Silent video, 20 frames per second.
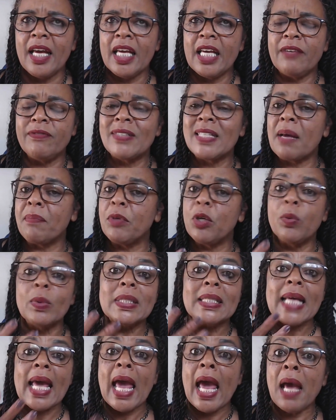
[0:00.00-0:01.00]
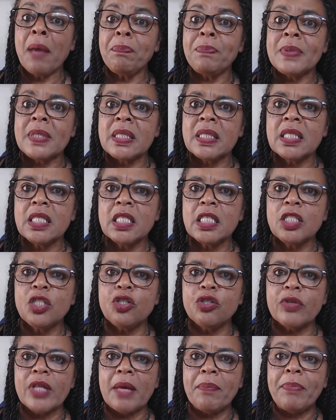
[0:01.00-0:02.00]
if somebody was absent,
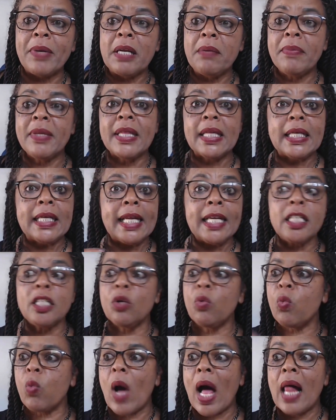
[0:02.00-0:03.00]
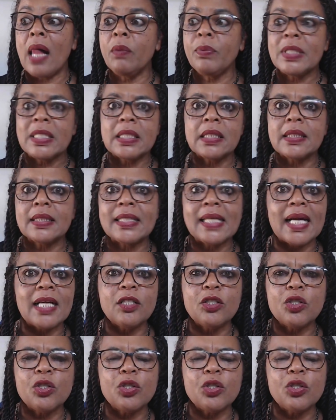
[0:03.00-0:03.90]
do they bring me the letter while we're still trying to